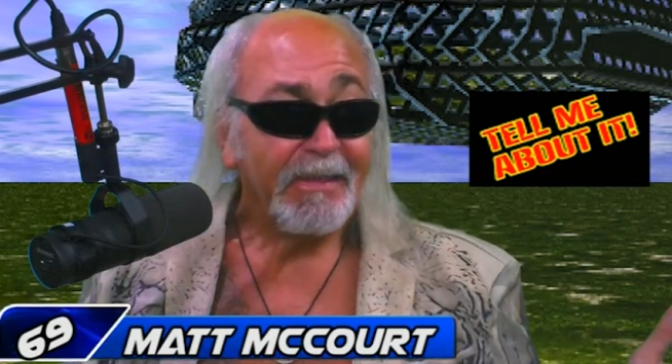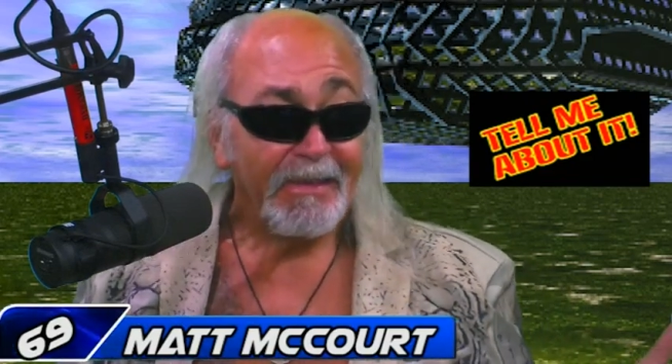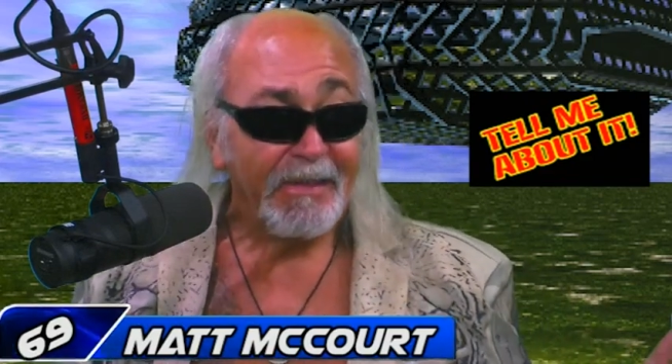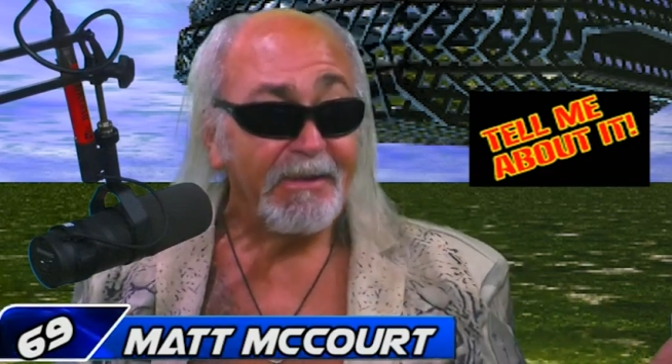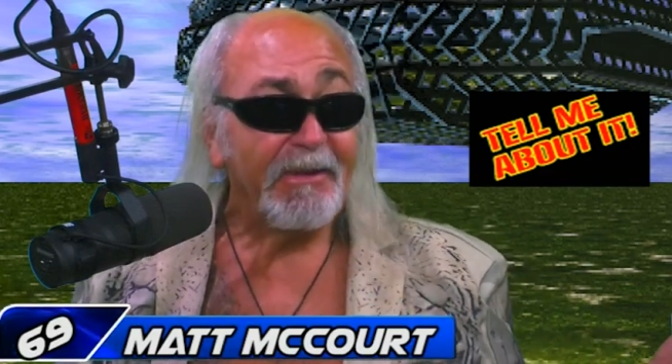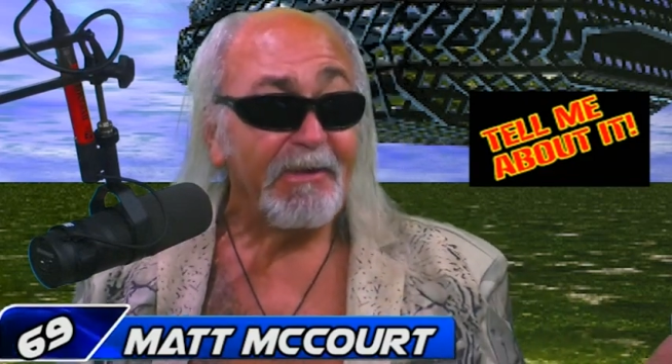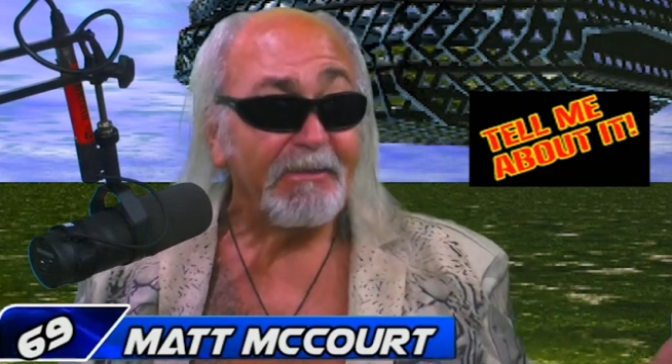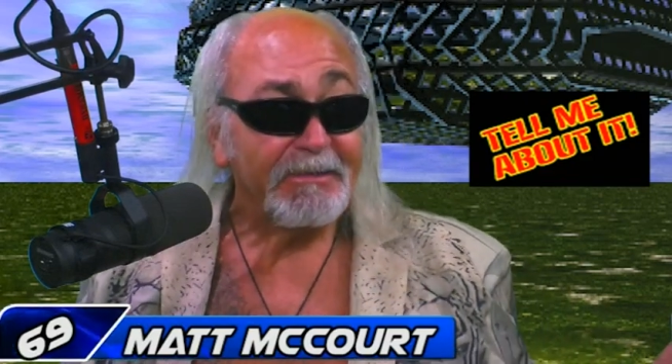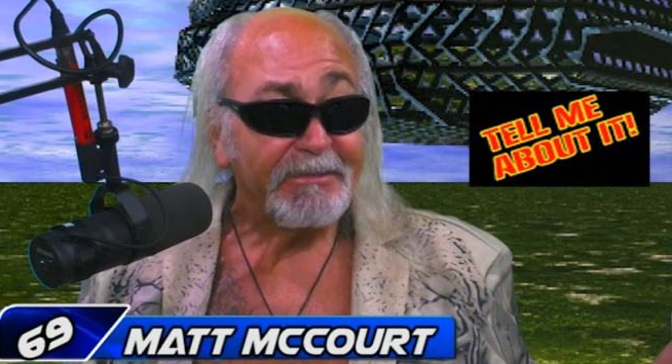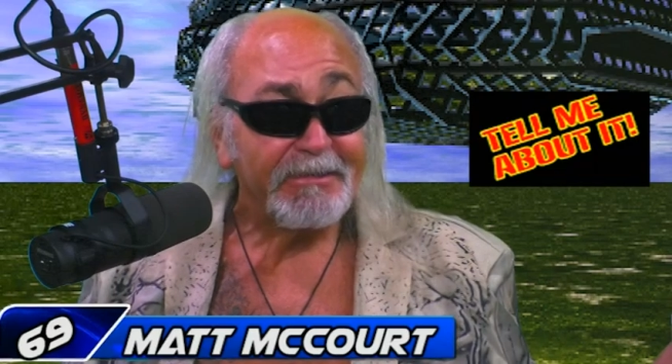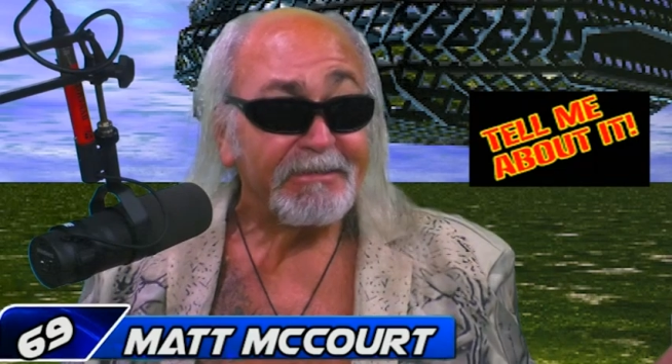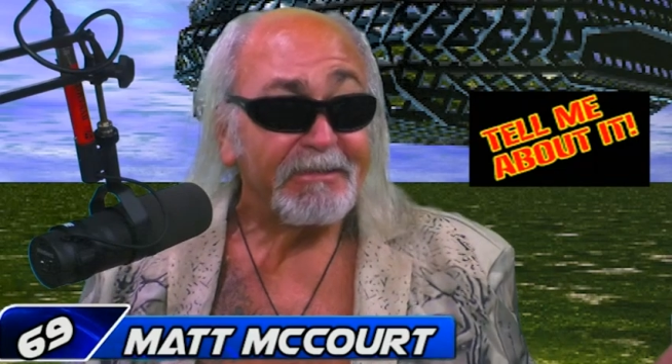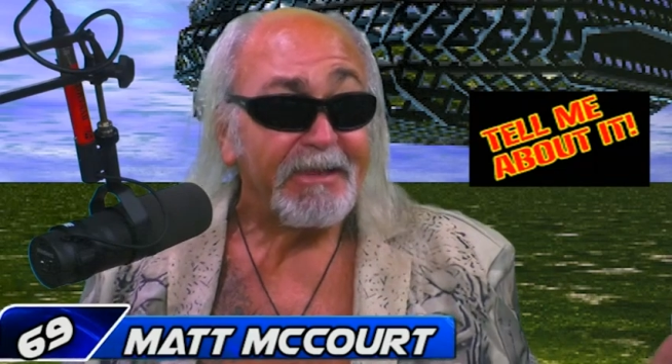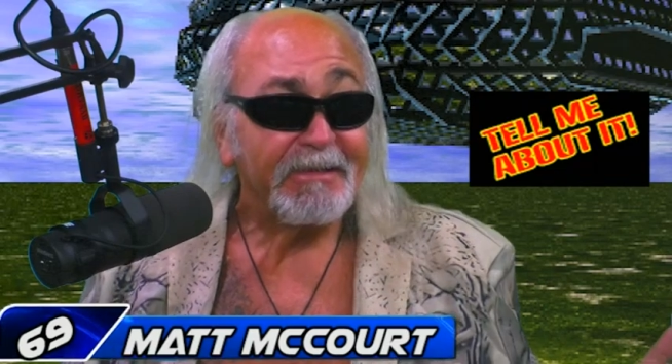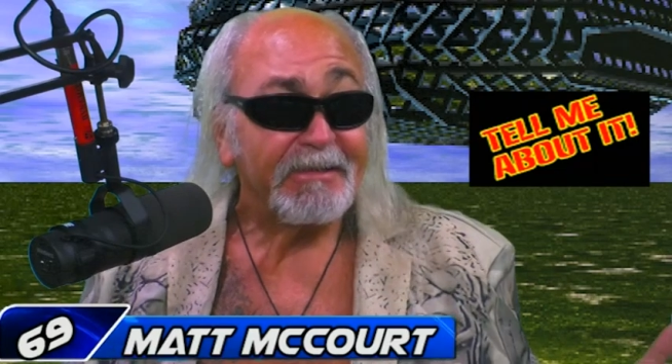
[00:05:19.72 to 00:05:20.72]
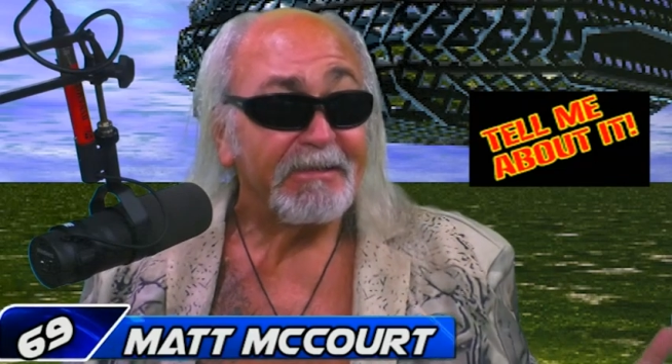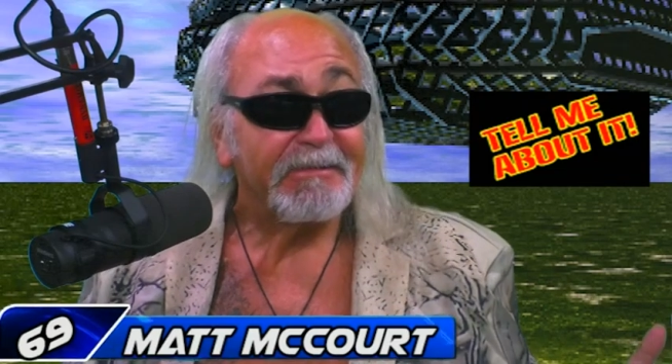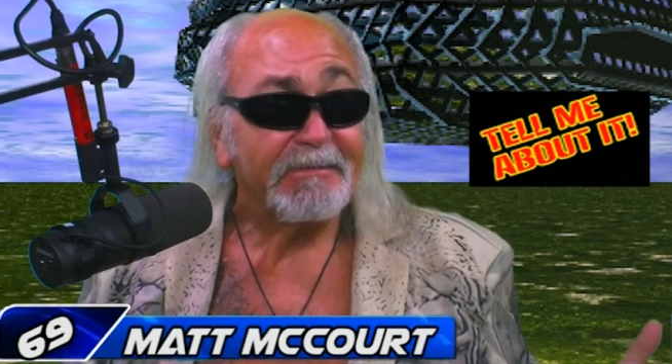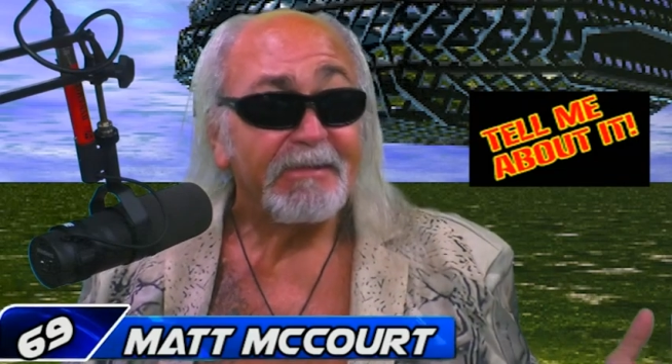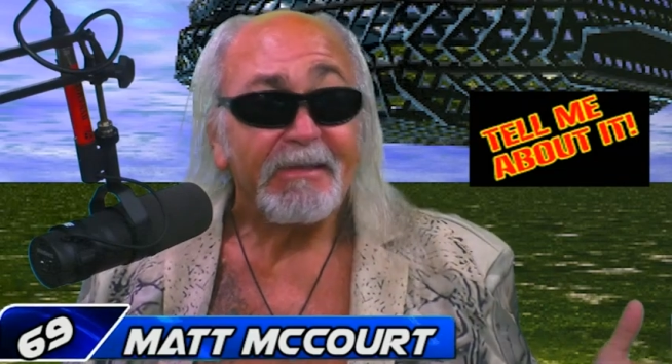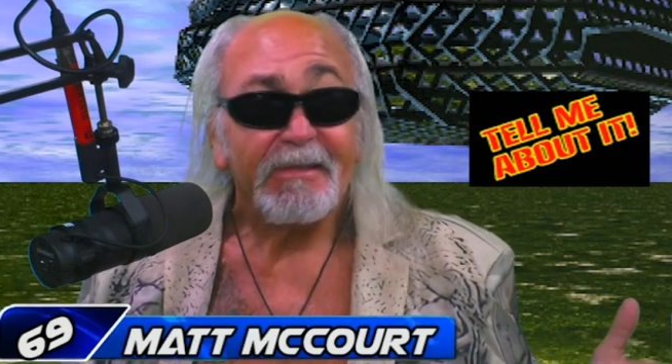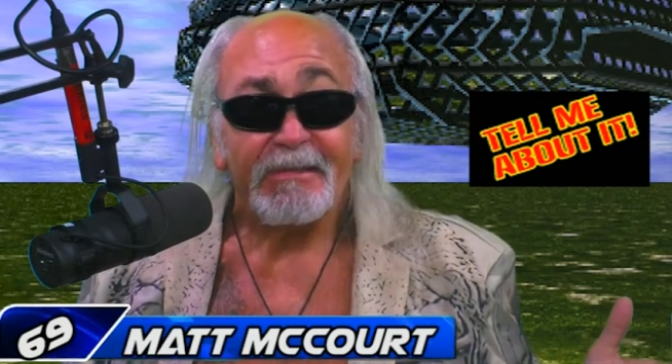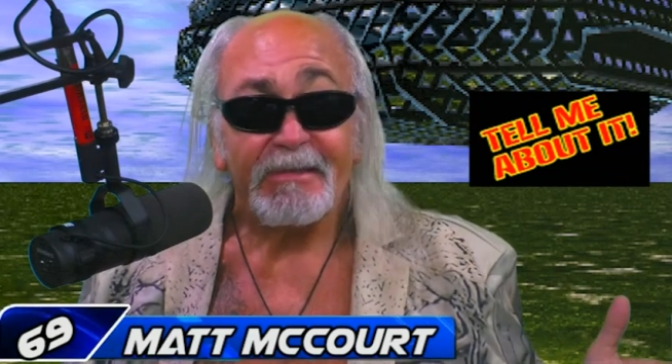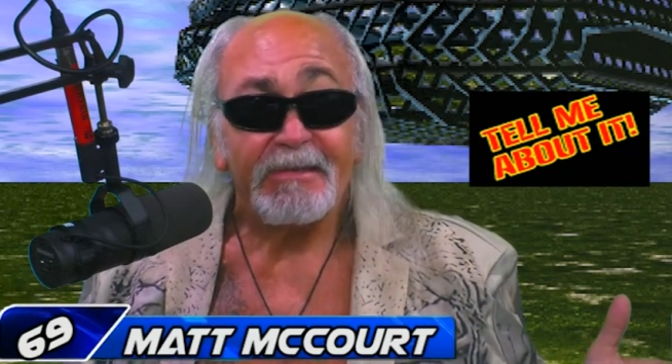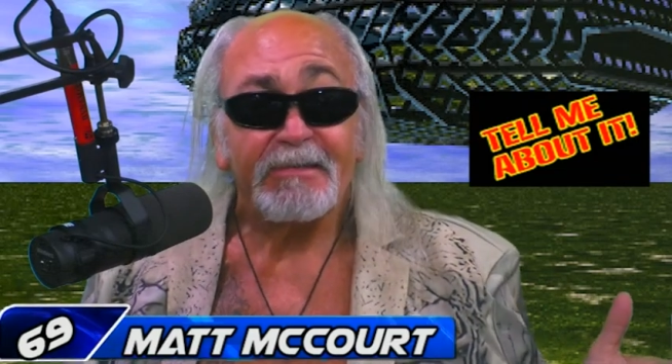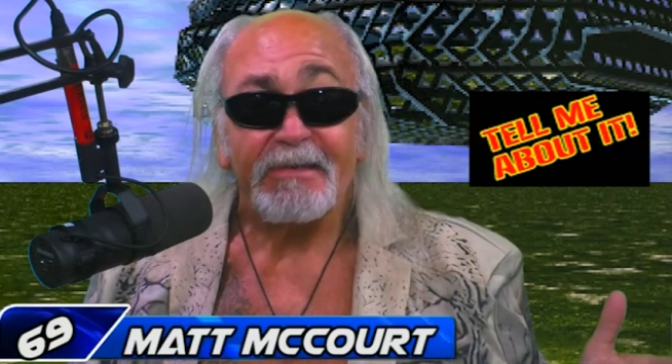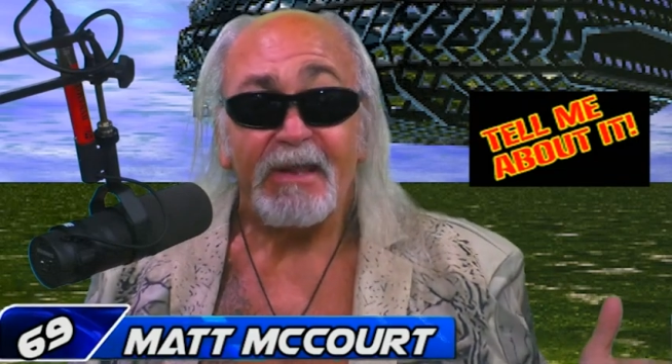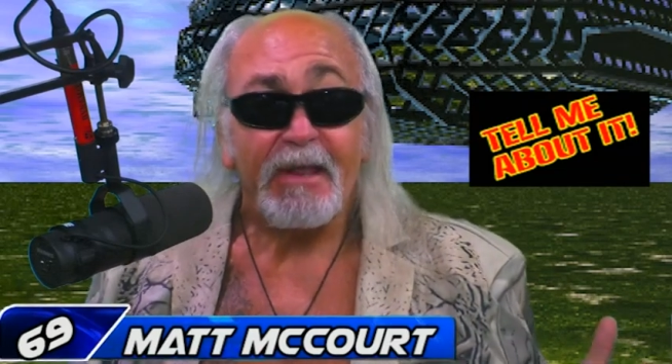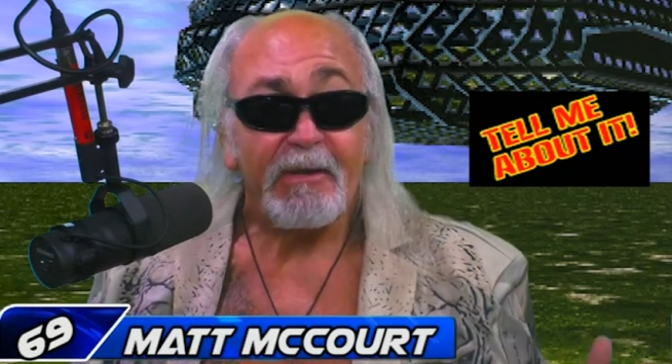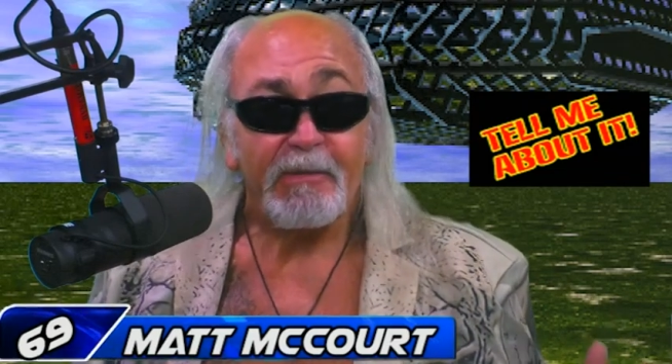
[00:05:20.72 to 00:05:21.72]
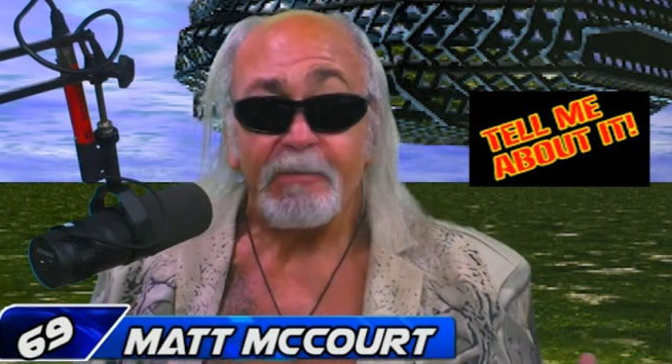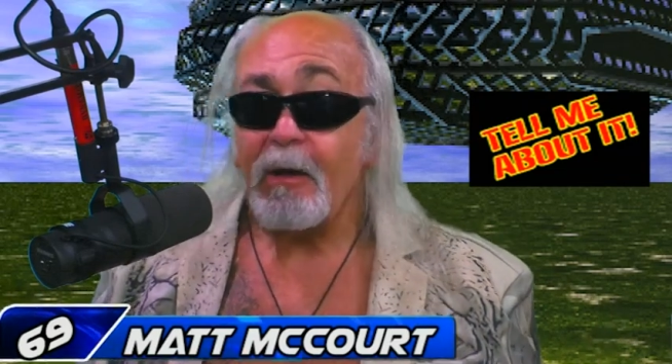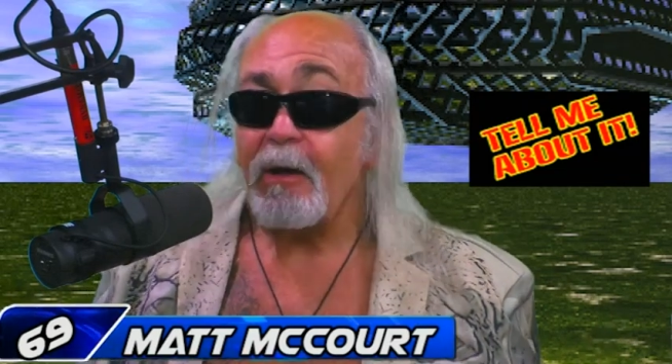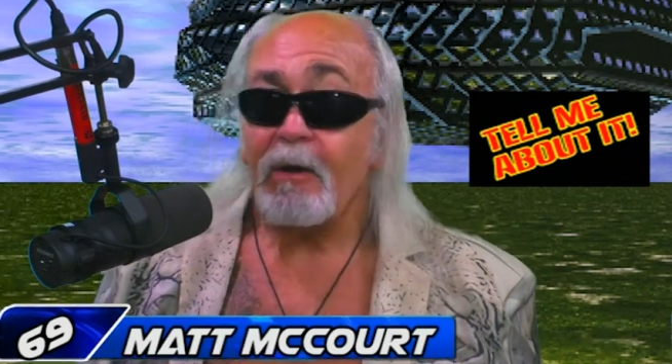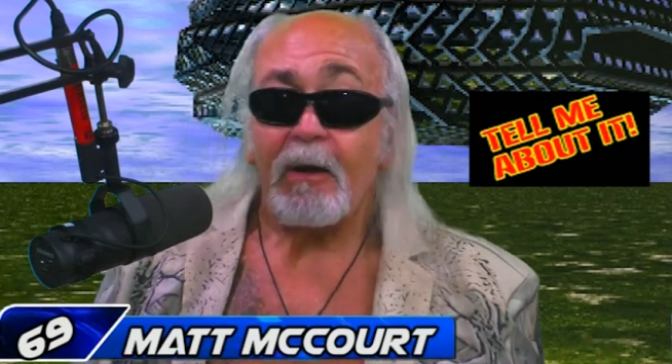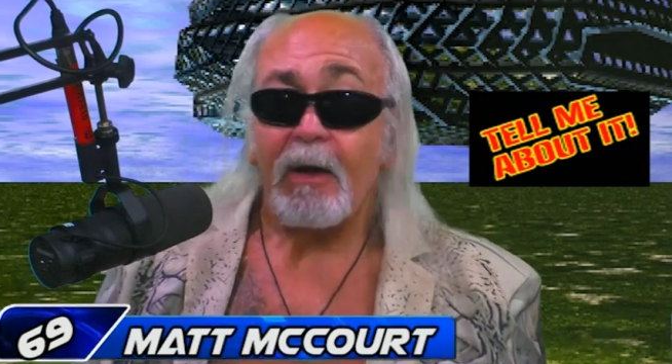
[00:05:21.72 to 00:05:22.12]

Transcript: You know, it's just like the standard,